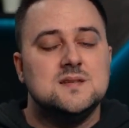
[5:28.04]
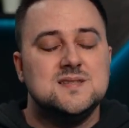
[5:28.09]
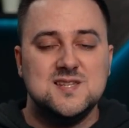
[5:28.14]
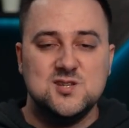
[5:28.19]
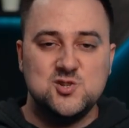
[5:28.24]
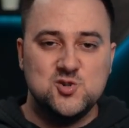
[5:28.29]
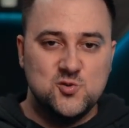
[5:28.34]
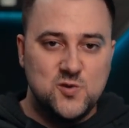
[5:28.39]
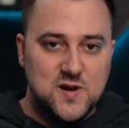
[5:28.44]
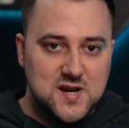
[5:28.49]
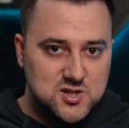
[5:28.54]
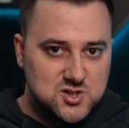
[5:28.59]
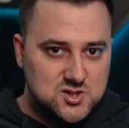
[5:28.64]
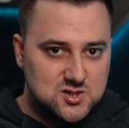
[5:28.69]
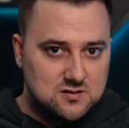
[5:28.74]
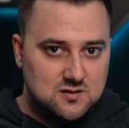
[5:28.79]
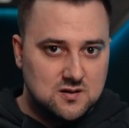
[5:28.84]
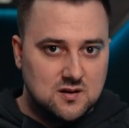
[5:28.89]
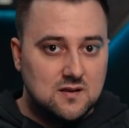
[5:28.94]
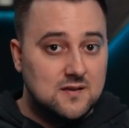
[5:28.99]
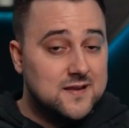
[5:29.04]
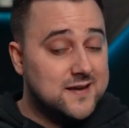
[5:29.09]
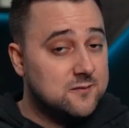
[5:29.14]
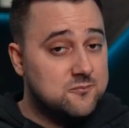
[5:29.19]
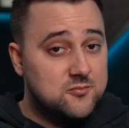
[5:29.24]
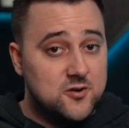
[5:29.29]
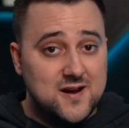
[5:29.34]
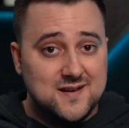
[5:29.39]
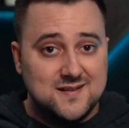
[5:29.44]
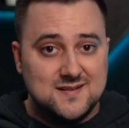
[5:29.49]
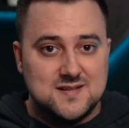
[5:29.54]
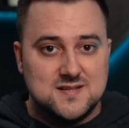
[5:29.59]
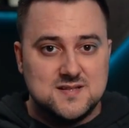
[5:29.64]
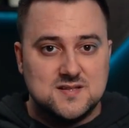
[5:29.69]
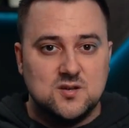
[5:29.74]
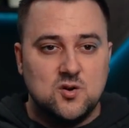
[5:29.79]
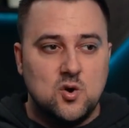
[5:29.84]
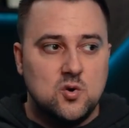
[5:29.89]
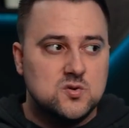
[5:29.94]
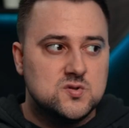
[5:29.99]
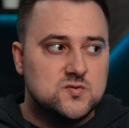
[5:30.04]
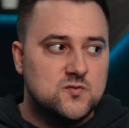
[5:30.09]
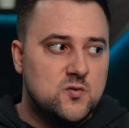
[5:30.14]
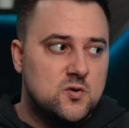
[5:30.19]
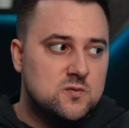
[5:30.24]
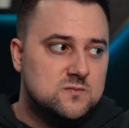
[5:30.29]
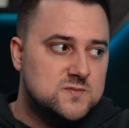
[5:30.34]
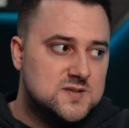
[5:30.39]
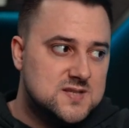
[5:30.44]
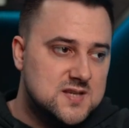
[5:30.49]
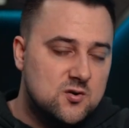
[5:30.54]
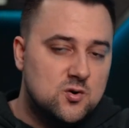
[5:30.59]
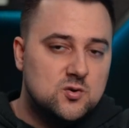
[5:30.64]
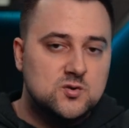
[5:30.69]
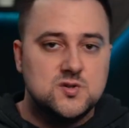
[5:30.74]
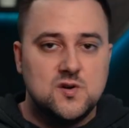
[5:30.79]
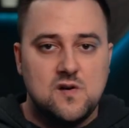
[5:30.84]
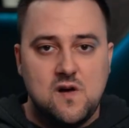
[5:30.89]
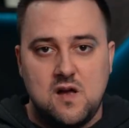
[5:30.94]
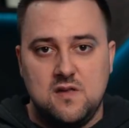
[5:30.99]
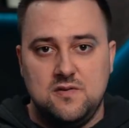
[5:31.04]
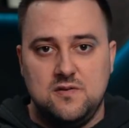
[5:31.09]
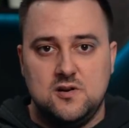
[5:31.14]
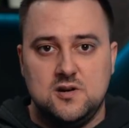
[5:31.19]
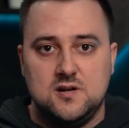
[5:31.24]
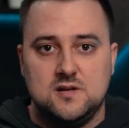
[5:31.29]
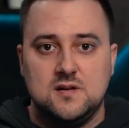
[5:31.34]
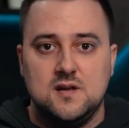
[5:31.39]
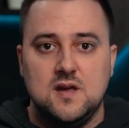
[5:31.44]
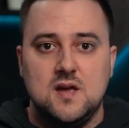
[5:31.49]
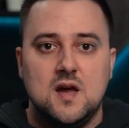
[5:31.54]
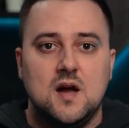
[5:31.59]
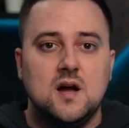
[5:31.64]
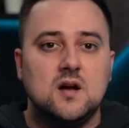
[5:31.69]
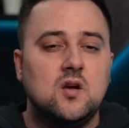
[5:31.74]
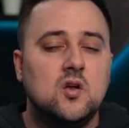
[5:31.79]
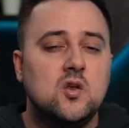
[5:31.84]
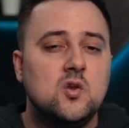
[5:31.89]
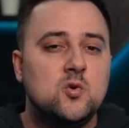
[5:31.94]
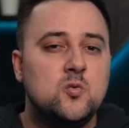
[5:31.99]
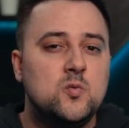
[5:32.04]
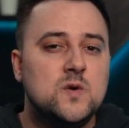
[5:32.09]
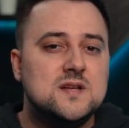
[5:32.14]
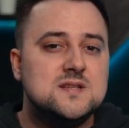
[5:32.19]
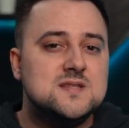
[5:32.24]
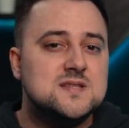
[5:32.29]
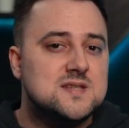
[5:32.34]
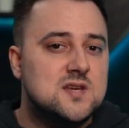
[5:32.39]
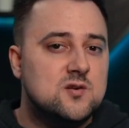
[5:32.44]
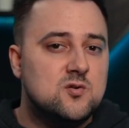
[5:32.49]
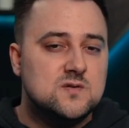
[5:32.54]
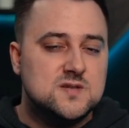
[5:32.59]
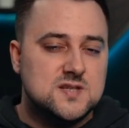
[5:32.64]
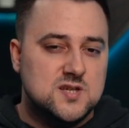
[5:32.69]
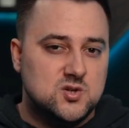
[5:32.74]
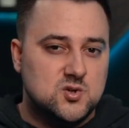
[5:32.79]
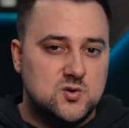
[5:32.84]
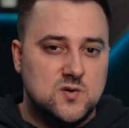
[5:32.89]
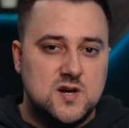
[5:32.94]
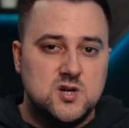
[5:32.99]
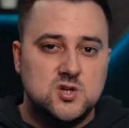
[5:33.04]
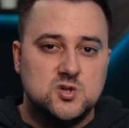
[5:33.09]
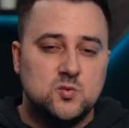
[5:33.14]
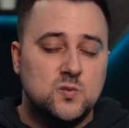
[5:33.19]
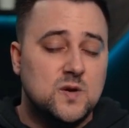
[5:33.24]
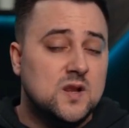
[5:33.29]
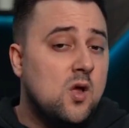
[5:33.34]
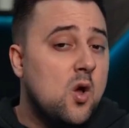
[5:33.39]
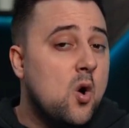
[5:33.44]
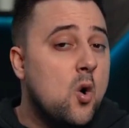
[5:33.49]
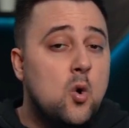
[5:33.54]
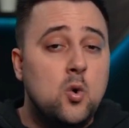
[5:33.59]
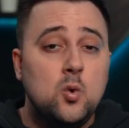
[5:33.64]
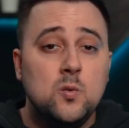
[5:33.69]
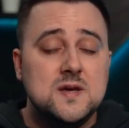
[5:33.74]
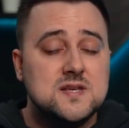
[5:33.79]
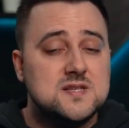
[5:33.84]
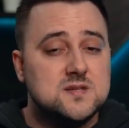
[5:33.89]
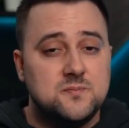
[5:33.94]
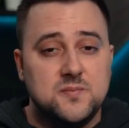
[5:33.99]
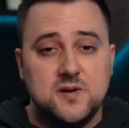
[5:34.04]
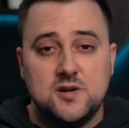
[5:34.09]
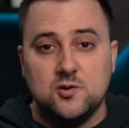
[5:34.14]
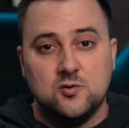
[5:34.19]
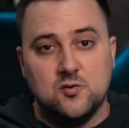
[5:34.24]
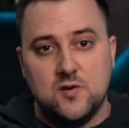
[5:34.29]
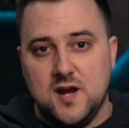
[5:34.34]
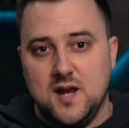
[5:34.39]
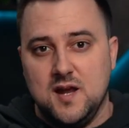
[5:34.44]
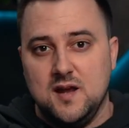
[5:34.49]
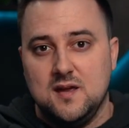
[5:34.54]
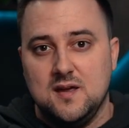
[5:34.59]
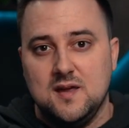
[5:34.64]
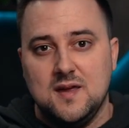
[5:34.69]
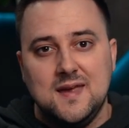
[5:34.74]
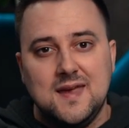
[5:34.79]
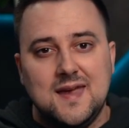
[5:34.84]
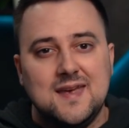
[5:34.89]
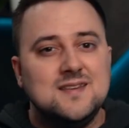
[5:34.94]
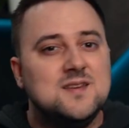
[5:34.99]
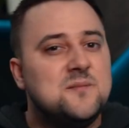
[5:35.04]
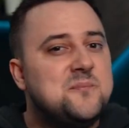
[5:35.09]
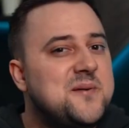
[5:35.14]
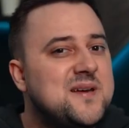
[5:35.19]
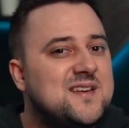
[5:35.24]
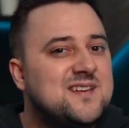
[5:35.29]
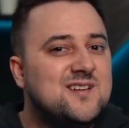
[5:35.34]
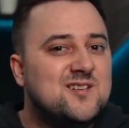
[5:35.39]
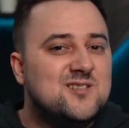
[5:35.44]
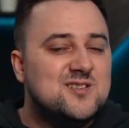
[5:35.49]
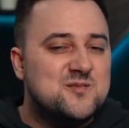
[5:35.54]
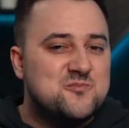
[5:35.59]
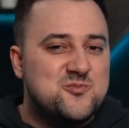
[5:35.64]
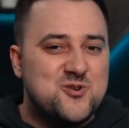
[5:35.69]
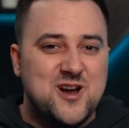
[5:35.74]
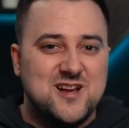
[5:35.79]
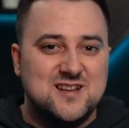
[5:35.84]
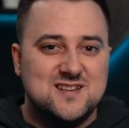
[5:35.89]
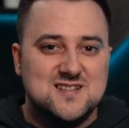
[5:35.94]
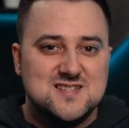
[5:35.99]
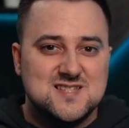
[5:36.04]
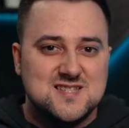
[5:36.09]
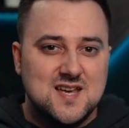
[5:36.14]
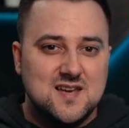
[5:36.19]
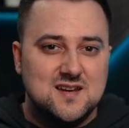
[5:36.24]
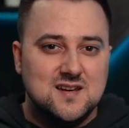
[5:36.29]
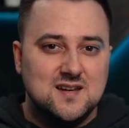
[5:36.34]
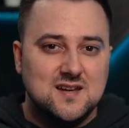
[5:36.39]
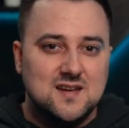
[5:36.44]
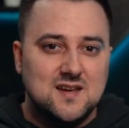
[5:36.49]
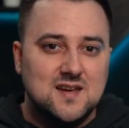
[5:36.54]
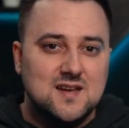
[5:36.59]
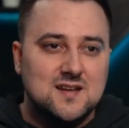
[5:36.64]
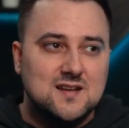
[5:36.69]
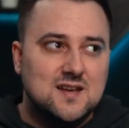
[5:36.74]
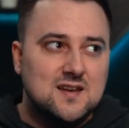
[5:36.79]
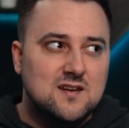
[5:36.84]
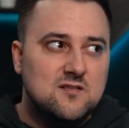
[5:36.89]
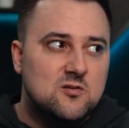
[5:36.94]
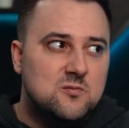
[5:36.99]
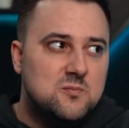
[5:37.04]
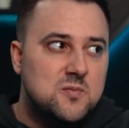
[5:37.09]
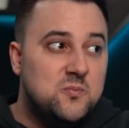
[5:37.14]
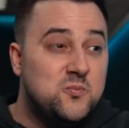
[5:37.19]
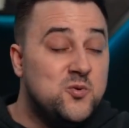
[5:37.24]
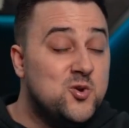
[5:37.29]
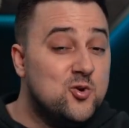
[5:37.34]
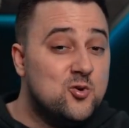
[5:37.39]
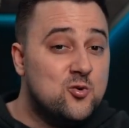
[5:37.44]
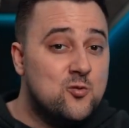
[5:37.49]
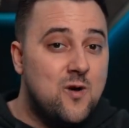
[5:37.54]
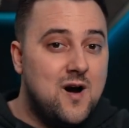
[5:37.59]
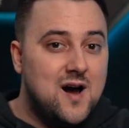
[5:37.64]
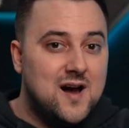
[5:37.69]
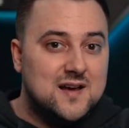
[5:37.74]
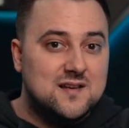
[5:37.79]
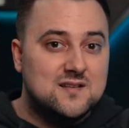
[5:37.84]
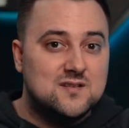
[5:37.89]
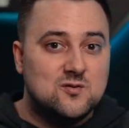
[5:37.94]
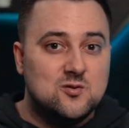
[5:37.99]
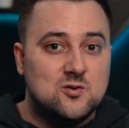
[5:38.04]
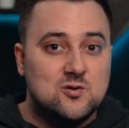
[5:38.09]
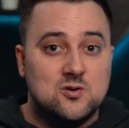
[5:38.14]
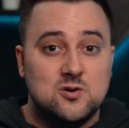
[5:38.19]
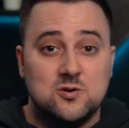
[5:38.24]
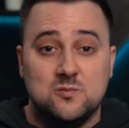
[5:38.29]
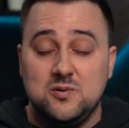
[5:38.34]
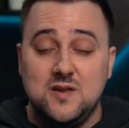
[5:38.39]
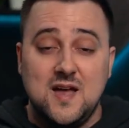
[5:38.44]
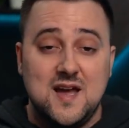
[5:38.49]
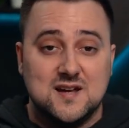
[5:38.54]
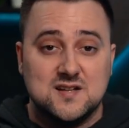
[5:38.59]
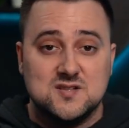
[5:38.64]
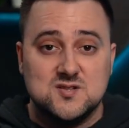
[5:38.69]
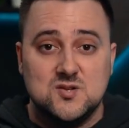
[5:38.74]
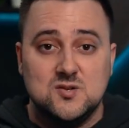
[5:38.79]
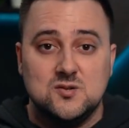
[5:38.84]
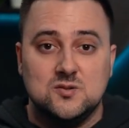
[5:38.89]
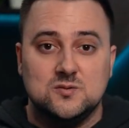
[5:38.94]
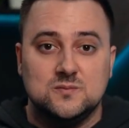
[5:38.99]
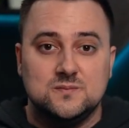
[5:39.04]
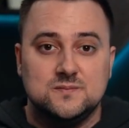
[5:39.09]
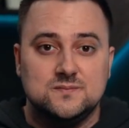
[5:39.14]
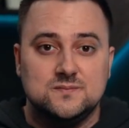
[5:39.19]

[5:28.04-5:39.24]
Saturation, like brightness, goes from 0 to 100. A color with a 0 saturation will always appear gray. And depending on the brightness setting, it can even be pure white or black too.